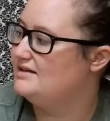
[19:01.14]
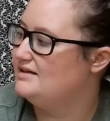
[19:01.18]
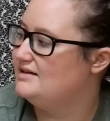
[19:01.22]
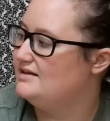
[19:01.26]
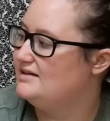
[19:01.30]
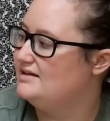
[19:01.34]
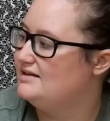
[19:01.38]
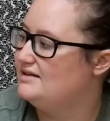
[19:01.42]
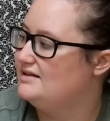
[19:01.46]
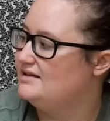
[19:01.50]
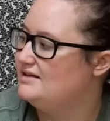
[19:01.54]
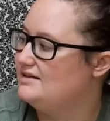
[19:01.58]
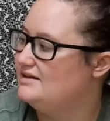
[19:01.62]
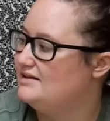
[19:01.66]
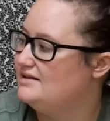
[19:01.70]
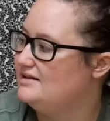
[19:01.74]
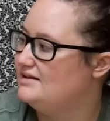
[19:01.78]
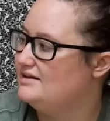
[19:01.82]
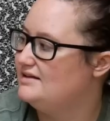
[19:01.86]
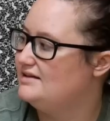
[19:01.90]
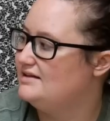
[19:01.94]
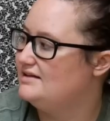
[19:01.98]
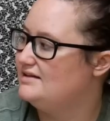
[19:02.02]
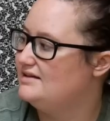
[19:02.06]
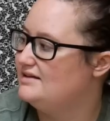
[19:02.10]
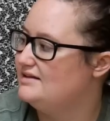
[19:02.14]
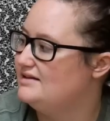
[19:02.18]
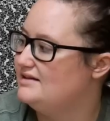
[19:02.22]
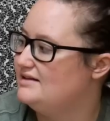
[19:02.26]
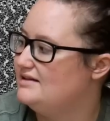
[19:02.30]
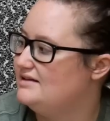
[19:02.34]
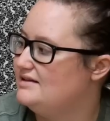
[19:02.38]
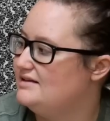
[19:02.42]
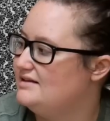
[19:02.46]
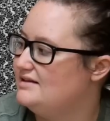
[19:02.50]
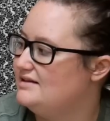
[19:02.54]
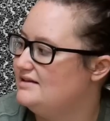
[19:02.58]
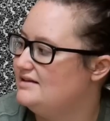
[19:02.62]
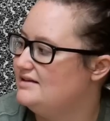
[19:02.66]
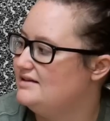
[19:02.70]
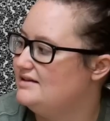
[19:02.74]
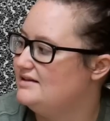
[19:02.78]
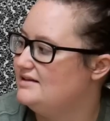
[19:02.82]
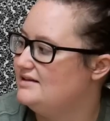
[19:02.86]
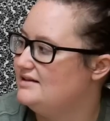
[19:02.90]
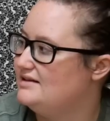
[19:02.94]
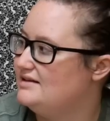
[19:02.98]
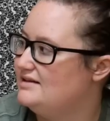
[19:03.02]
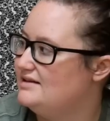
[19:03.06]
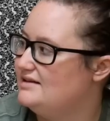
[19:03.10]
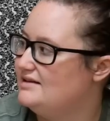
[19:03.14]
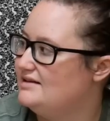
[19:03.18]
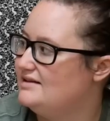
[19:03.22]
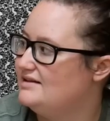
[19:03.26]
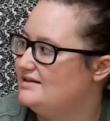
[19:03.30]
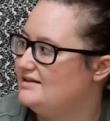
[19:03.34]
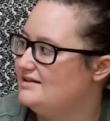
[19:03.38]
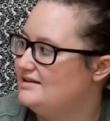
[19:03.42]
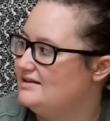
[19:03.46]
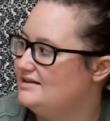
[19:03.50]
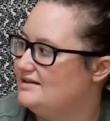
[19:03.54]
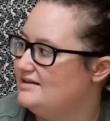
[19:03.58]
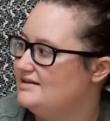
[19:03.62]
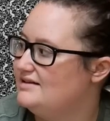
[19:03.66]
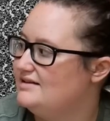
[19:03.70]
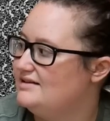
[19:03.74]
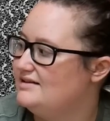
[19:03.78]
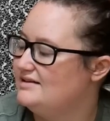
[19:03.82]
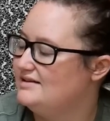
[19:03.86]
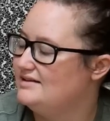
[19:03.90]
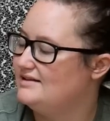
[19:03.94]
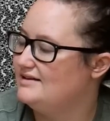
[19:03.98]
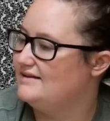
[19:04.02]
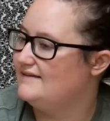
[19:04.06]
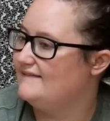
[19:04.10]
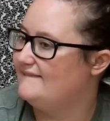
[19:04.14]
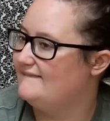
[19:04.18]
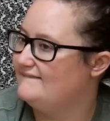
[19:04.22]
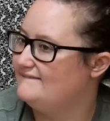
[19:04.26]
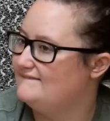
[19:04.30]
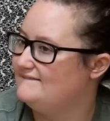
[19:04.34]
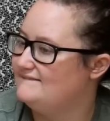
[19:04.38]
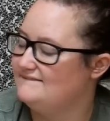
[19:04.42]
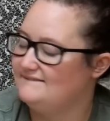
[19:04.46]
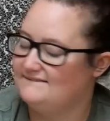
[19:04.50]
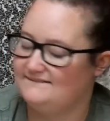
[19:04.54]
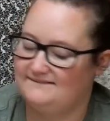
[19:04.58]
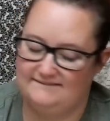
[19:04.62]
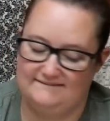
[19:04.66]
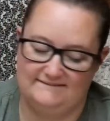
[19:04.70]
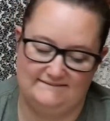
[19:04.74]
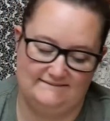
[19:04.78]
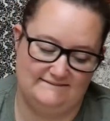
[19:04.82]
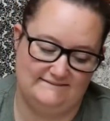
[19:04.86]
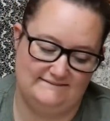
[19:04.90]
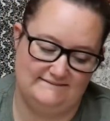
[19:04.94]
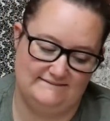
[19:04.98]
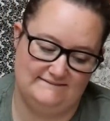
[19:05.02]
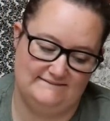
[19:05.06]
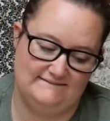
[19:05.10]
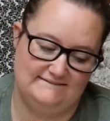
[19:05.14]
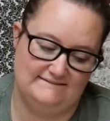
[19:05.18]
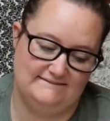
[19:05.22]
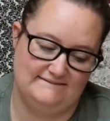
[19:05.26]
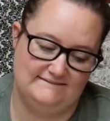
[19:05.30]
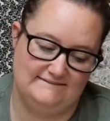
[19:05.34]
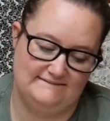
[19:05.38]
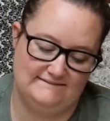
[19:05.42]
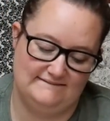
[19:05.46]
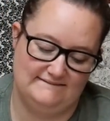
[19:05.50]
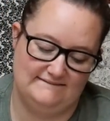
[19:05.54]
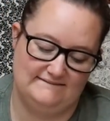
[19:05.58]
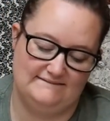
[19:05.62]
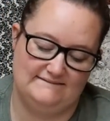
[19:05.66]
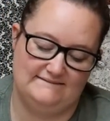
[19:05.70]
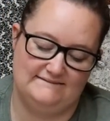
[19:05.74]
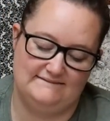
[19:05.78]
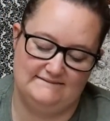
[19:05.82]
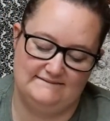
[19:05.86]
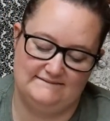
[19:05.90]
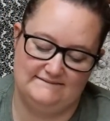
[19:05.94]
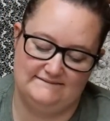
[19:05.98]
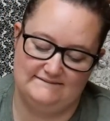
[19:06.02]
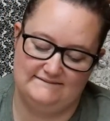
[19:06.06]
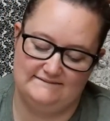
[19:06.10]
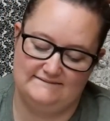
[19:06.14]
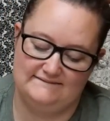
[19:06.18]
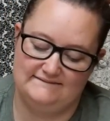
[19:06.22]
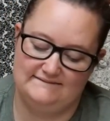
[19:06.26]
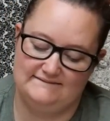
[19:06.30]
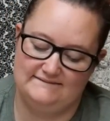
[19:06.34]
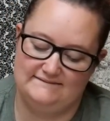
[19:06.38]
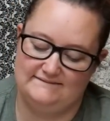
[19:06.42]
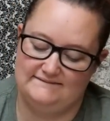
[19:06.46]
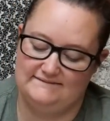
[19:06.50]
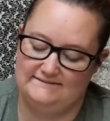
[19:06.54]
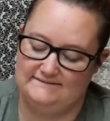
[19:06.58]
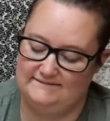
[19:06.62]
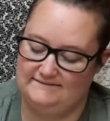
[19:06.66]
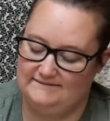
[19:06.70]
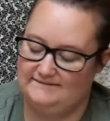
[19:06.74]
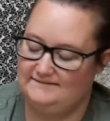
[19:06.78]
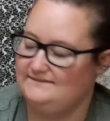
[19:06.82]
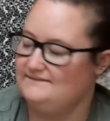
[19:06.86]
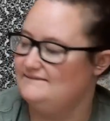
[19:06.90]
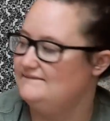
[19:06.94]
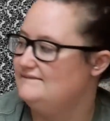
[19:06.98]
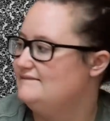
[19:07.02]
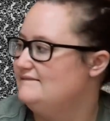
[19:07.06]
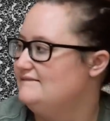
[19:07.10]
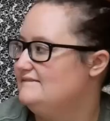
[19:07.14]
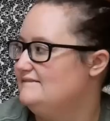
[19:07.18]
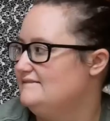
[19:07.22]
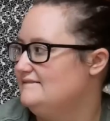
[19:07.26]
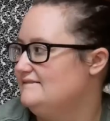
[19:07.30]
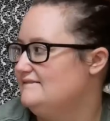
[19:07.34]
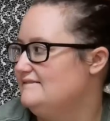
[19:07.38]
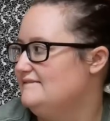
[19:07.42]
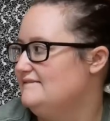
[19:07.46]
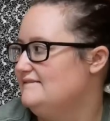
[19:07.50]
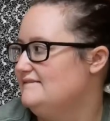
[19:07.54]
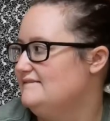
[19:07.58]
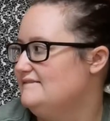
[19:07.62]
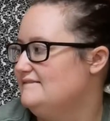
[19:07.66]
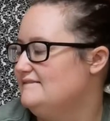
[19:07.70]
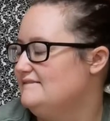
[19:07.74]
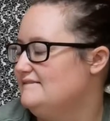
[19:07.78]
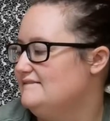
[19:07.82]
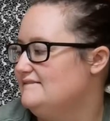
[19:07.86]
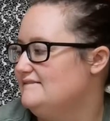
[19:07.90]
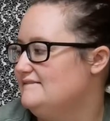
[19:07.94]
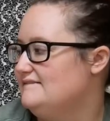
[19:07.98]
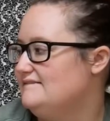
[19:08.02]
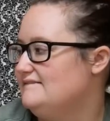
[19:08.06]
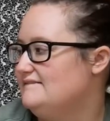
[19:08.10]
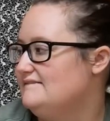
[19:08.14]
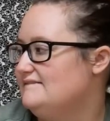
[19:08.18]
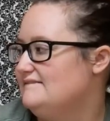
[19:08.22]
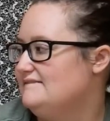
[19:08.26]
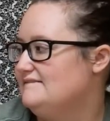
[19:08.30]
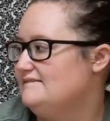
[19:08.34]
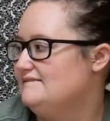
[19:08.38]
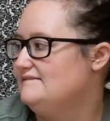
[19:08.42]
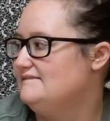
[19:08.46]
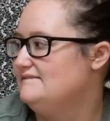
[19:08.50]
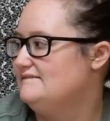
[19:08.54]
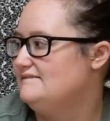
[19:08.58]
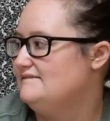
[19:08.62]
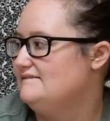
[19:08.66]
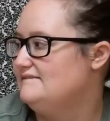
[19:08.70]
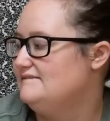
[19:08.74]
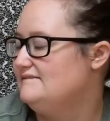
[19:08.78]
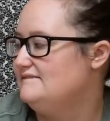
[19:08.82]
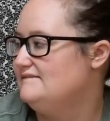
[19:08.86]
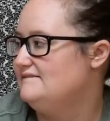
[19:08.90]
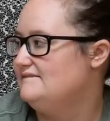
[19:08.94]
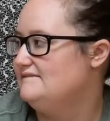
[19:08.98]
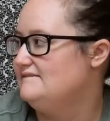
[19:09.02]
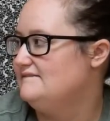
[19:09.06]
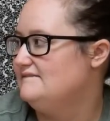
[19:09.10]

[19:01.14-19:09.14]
The person shown says nothing.